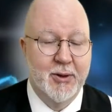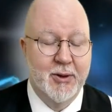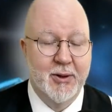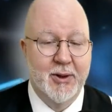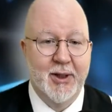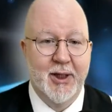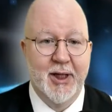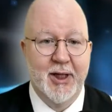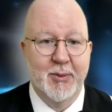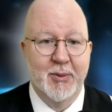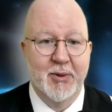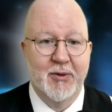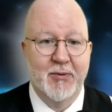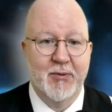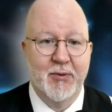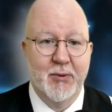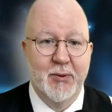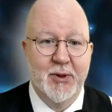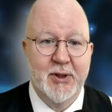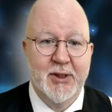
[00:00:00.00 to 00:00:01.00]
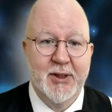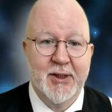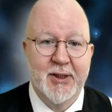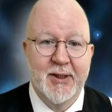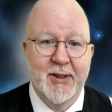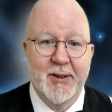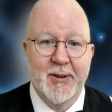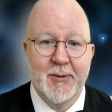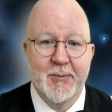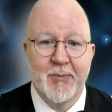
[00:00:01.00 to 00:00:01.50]
came in force,
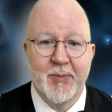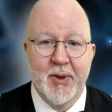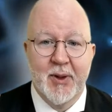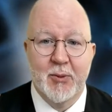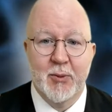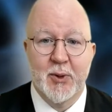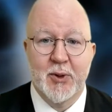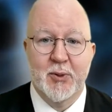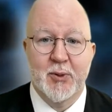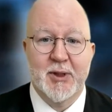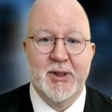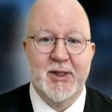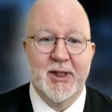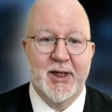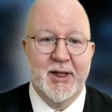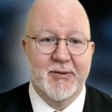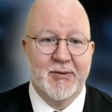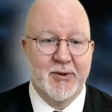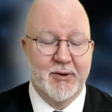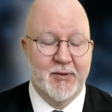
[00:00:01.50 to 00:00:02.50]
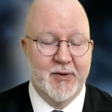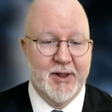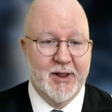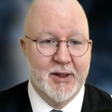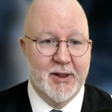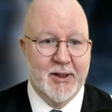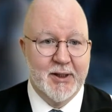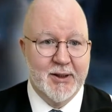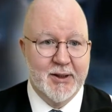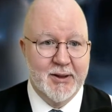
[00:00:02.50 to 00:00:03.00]
what was left of that
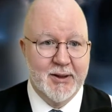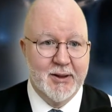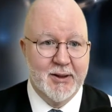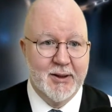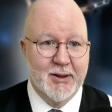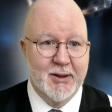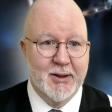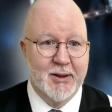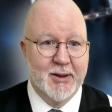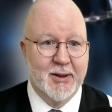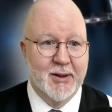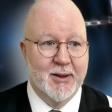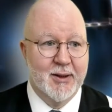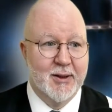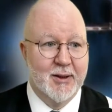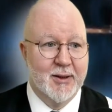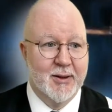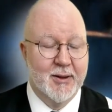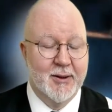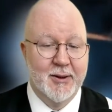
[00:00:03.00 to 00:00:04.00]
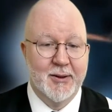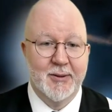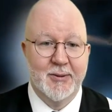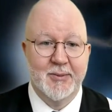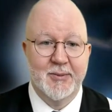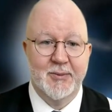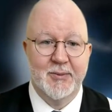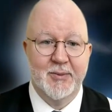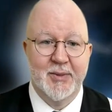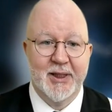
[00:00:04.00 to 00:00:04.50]
article
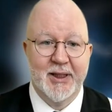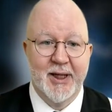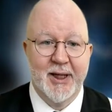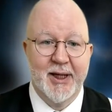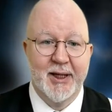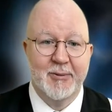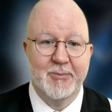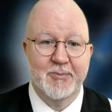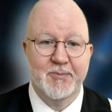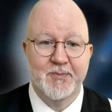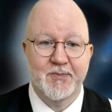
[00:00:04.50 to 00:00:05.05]
became